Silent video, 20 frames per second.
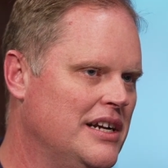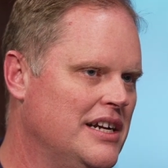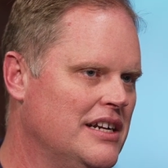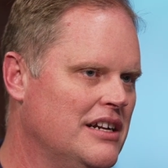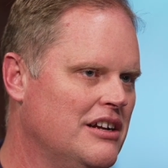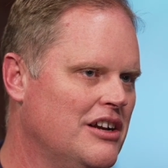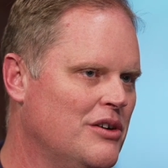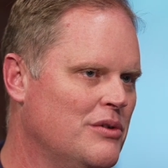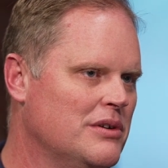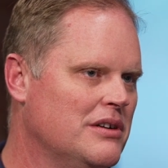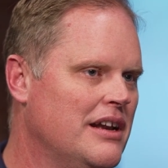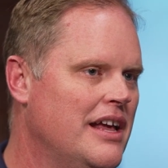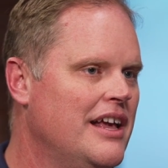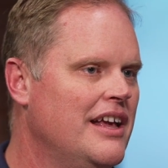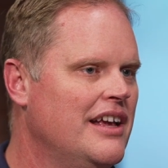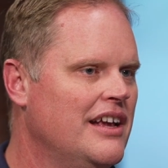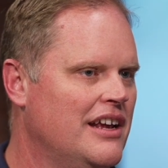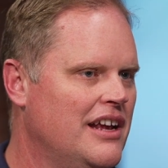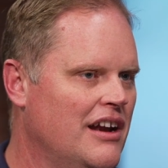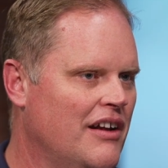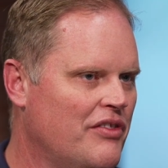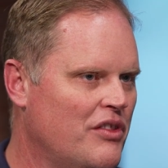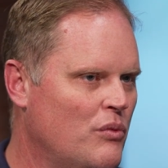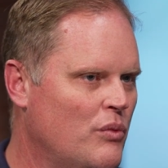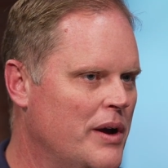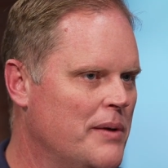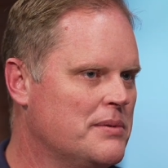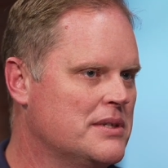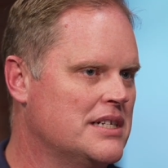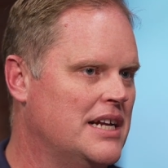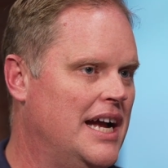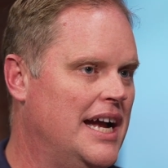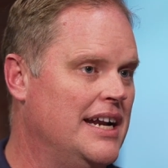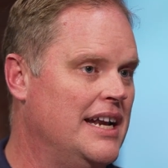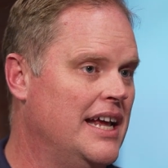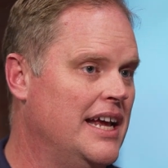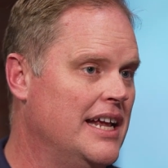I need to go and get off the website